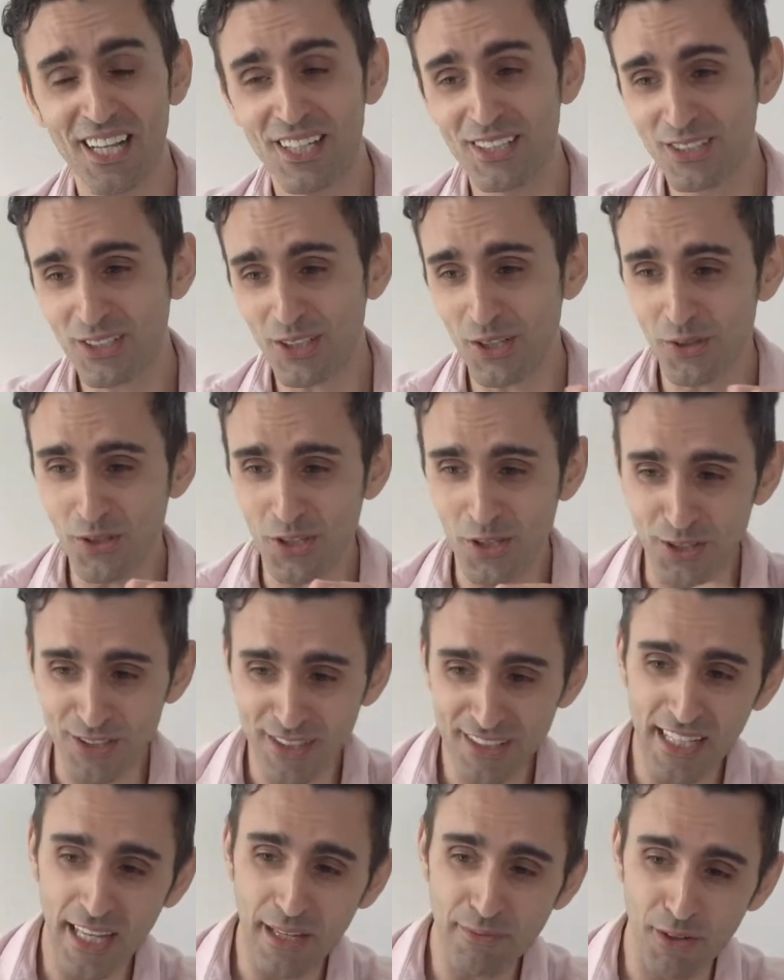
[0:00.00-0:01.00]
So you're
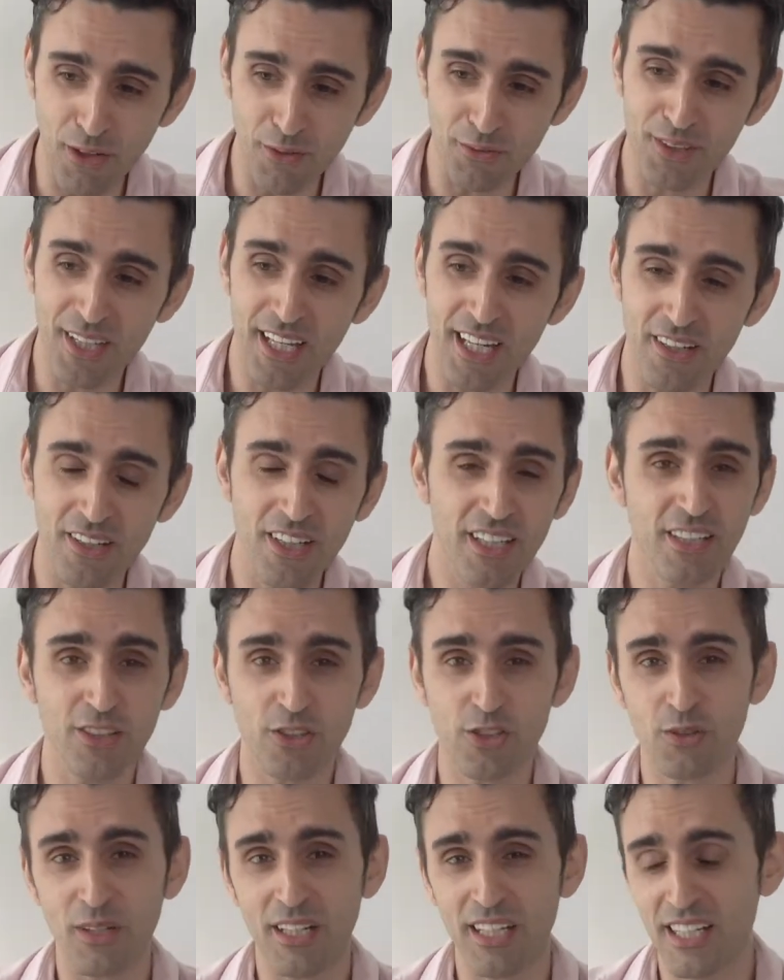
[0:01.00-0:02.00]
safe over there. In
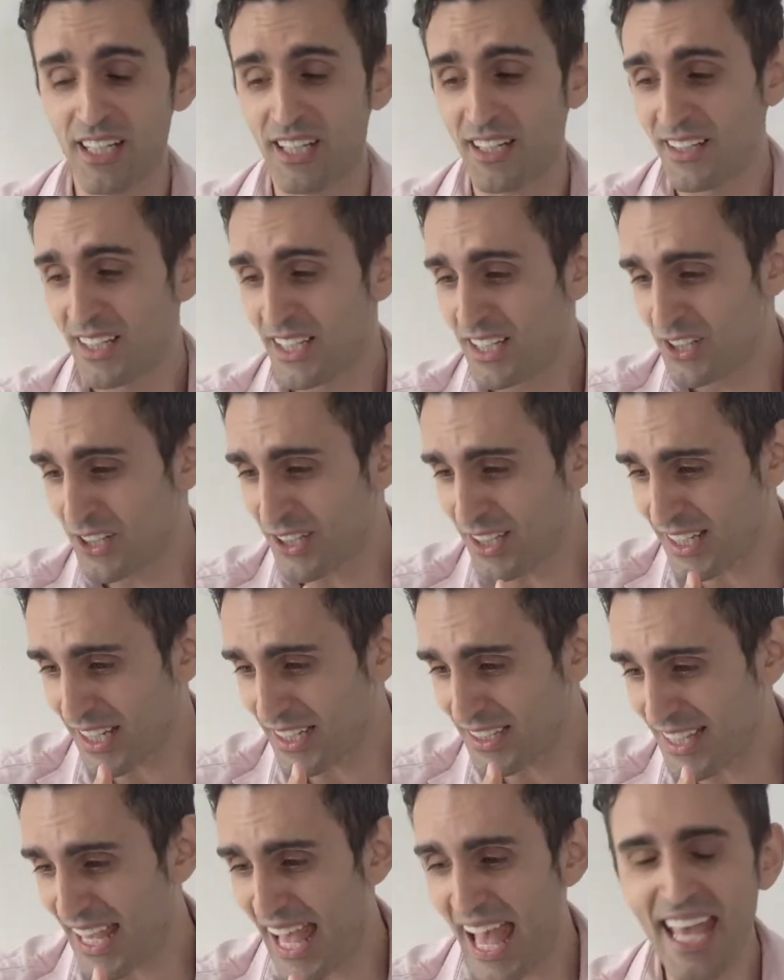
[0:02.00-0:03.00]
Australia, you can
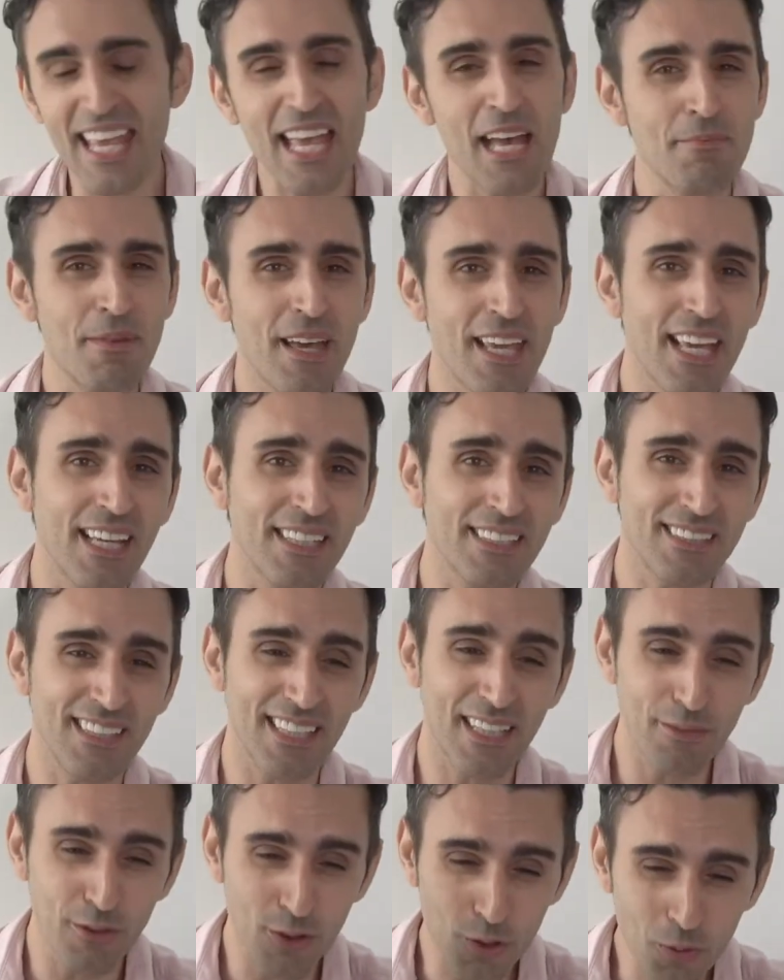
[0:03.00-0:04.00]
get the AMAS,
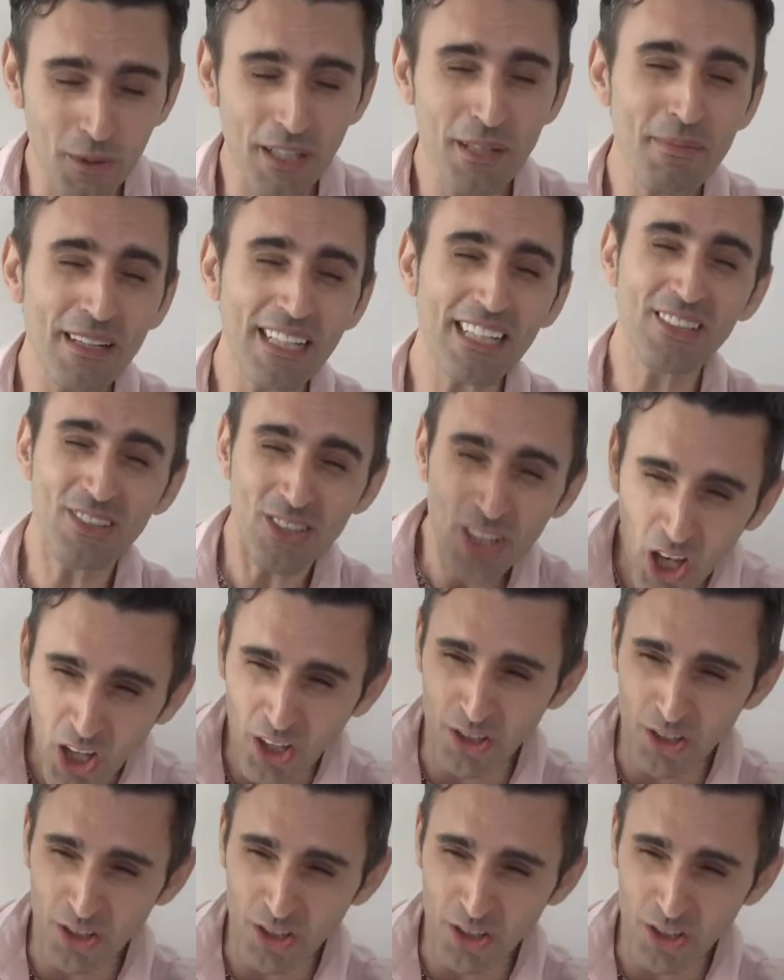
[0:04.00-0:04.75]
they give you $20 million.